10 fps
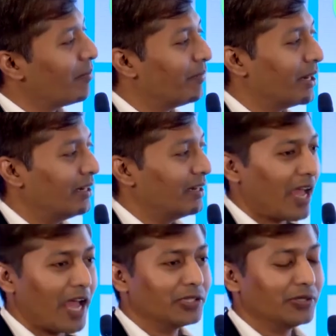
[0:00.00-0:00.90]
but
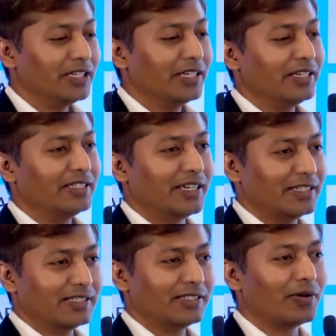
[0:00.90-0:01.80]
actually Girish
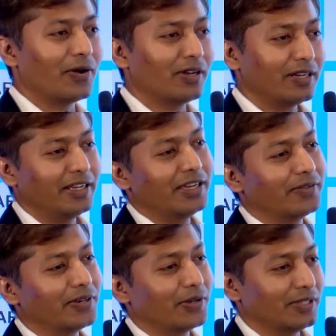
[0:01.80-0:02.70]
has already
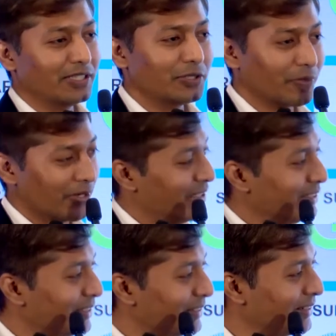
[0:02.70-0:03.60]
covered all these
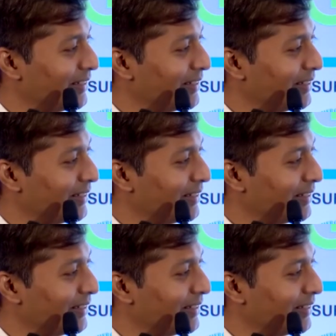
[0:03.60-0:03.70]
points.